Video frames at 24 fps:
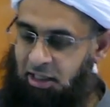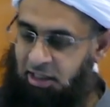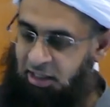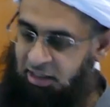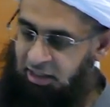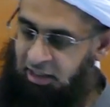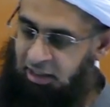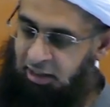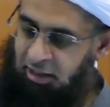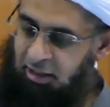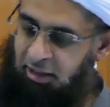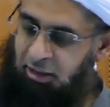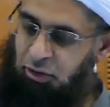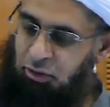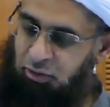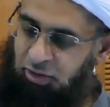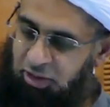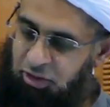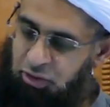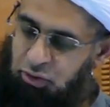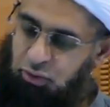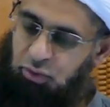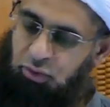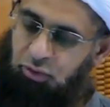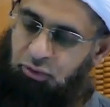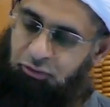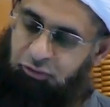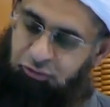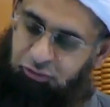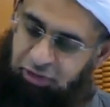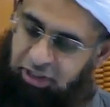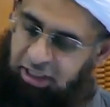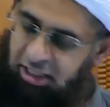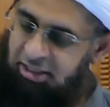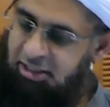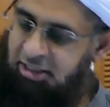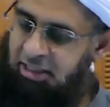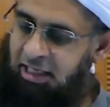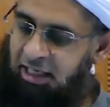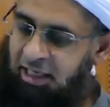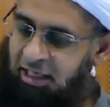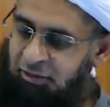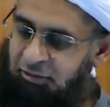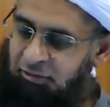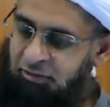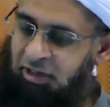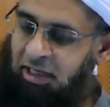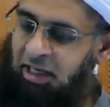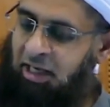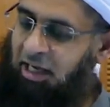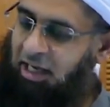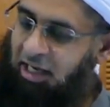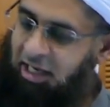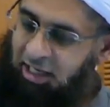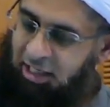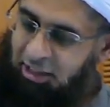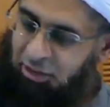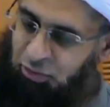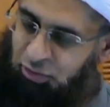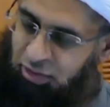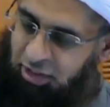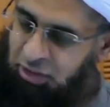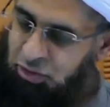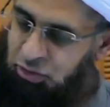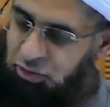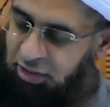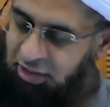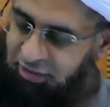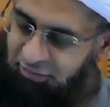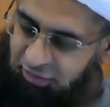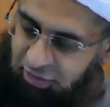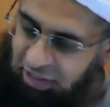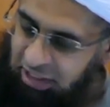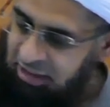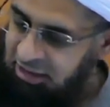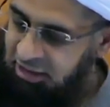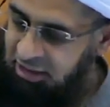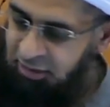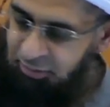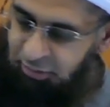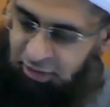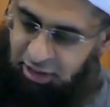then you need to free a slave and you need to give a ransom.